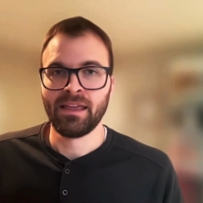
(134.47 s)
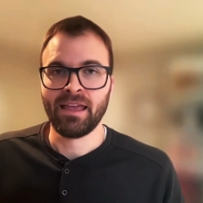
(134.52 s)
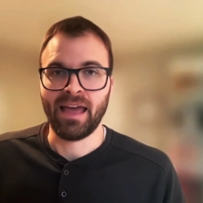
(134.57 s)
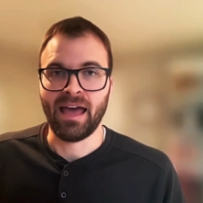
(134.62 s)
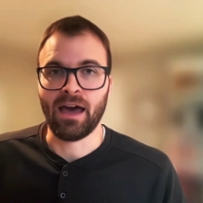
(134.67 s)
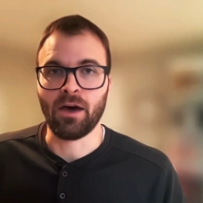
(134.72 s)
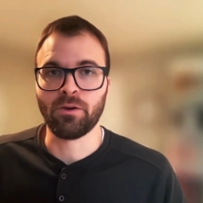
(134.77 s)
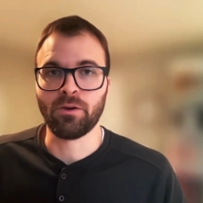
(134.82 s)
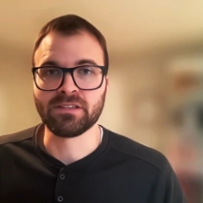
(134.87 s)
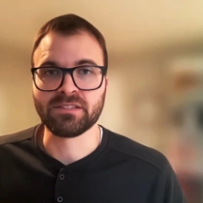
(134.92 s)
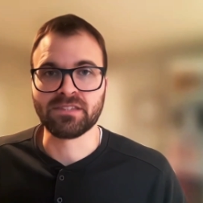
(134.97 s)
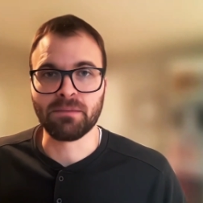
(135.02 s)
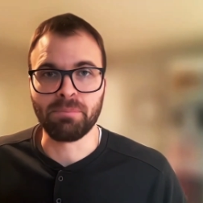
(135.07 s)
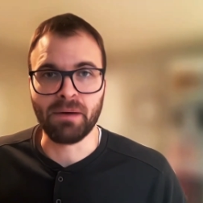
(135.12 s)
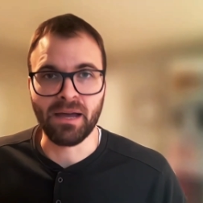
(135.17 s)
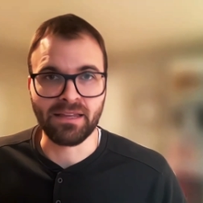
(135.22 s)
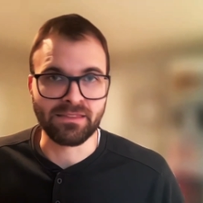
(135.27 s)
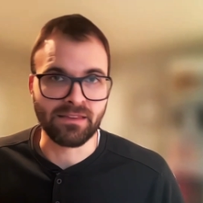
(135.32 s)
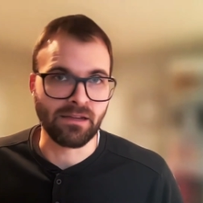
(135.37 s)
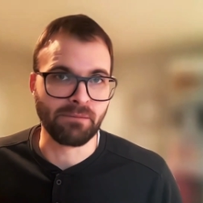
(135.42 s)
how does the
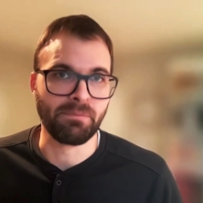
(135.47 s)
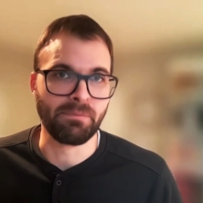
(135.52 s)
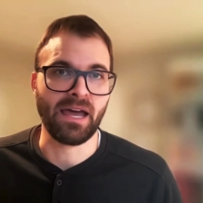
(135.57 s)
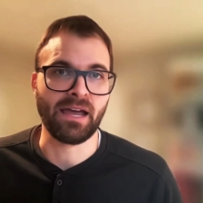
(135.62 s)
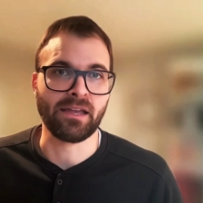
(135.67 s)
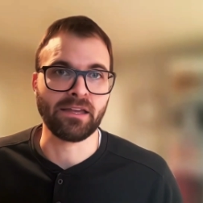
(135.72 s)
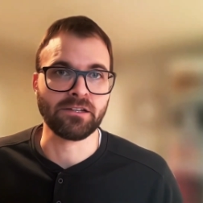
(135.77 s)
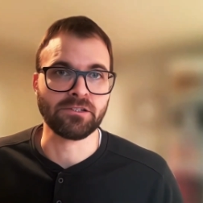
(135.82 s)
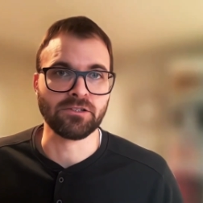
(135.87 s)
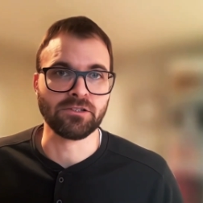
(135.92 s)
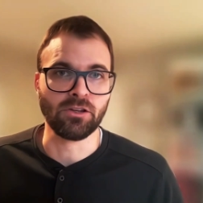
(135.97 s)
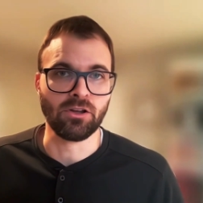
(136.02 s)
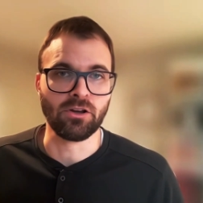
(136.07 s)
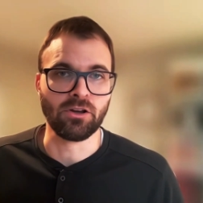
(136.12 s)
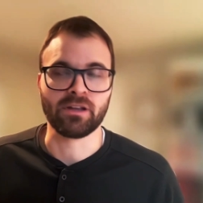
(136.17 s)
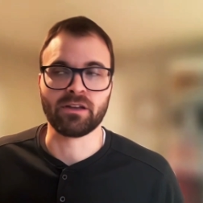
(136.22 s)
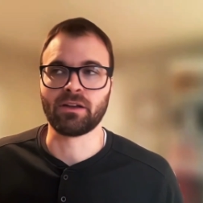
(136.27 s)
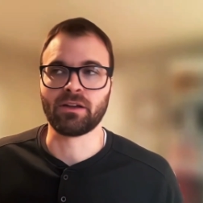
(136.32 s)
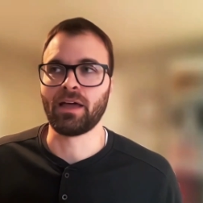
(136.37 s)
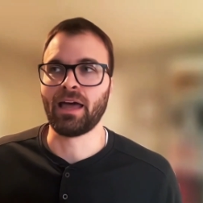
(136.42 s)
Python package
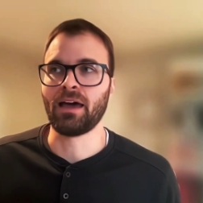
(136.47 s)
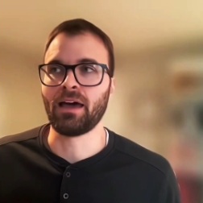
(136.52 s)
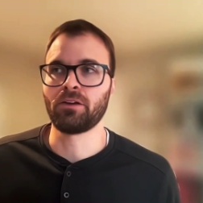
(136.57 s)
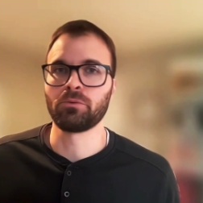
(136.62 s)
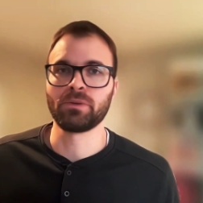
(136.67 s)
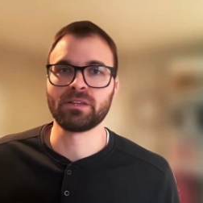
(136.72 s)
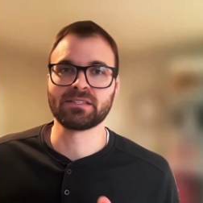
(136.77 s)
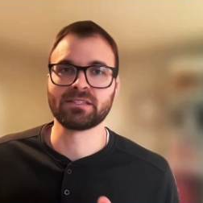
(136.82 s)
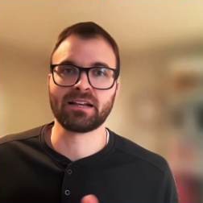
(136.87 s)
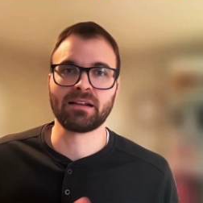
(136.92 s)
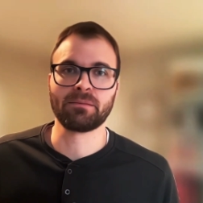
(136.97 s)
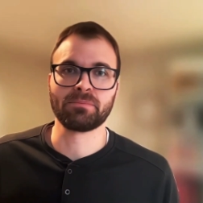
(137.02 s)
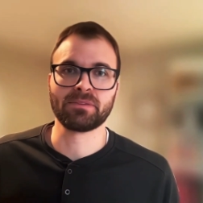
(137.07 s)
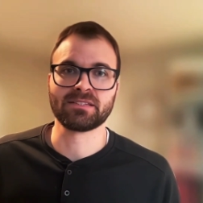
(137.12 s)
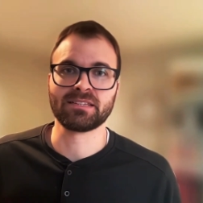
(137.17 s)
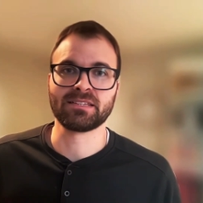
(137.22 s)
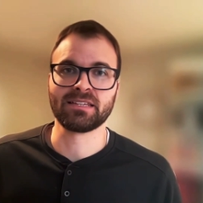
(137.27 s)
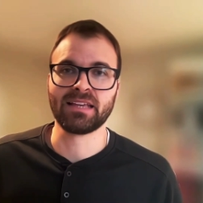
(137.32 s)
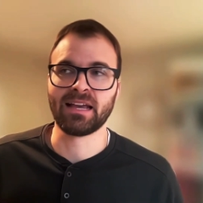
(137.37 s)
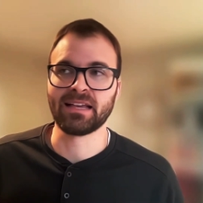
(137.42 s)
look? How do we set up the
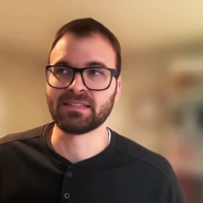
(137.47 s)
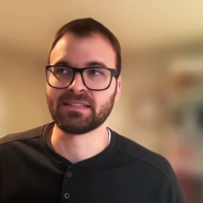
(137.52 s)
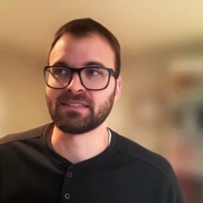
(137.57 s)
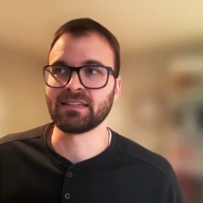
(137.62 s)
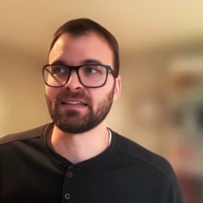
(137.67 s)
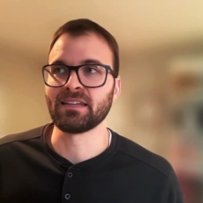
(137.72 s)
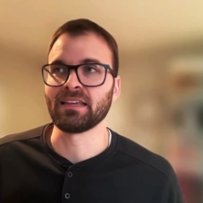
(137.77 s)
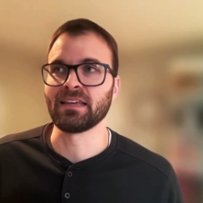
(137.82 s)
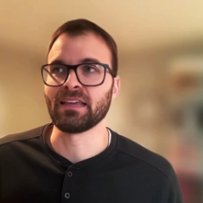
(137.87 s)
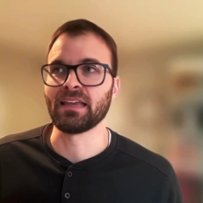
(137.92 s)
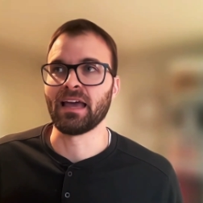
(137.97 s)
CI/CD?